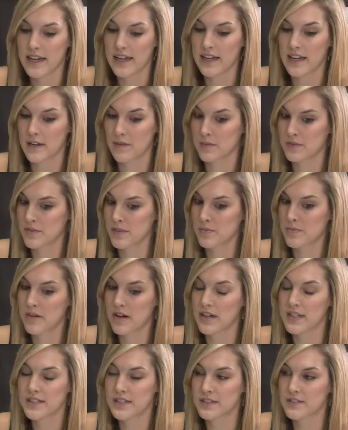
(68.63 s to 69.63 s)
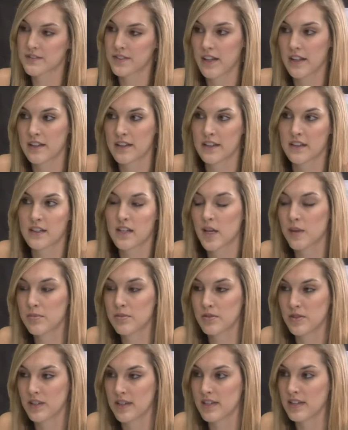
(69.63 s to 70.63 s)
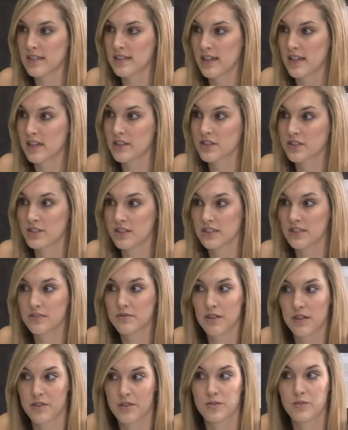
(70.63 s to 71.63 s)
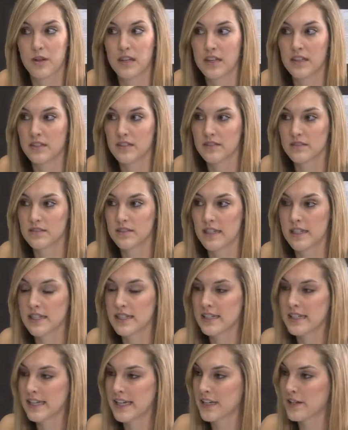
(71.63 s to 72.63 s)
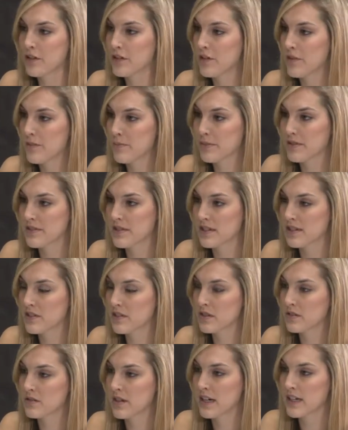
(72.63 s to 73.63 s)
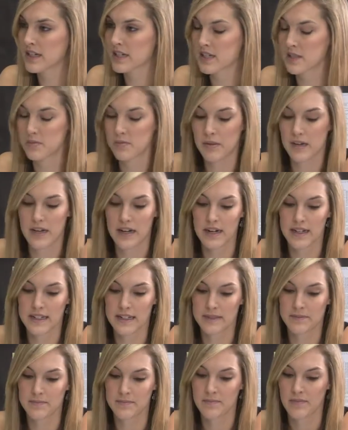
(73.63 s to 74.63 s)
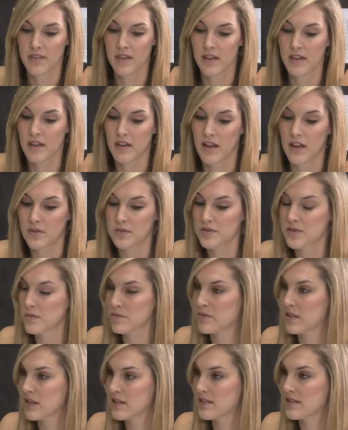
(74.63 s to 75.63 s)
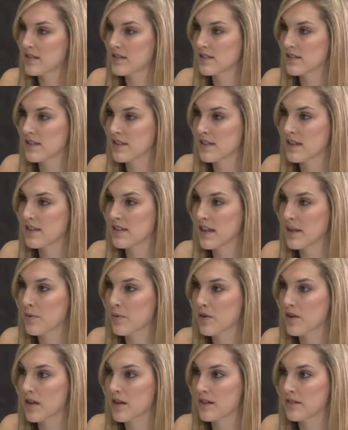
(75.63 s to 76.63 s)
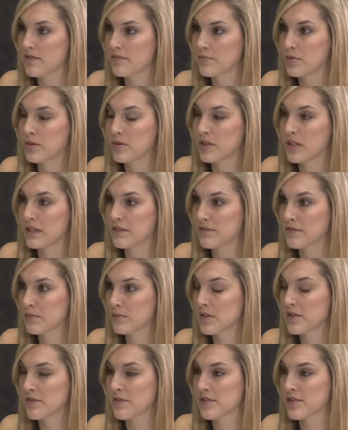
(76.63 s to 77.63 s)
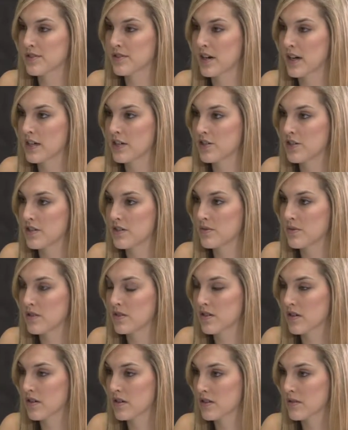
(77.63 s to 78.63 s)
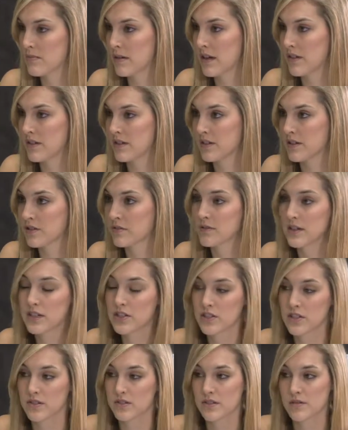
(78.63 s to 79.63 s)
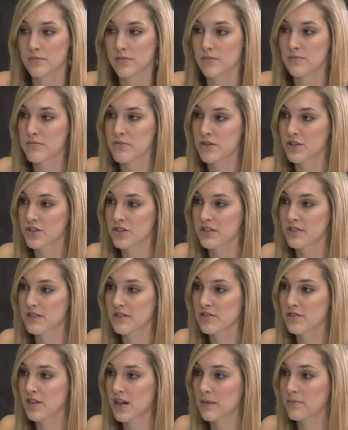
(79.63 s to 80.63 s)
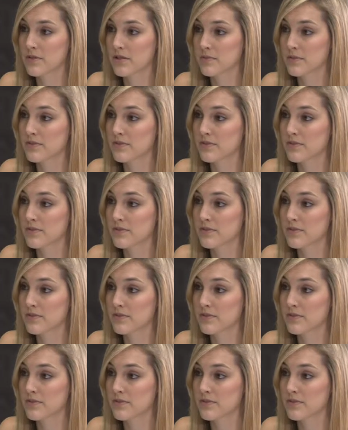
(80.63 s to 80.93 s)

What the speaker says: and I was surprised to find that a couple kids actually did rather well. They didn't get all the percents correct, but I was surprised to see that they were kind of pulling from different strategies we talked about in our ratios and proportions chapter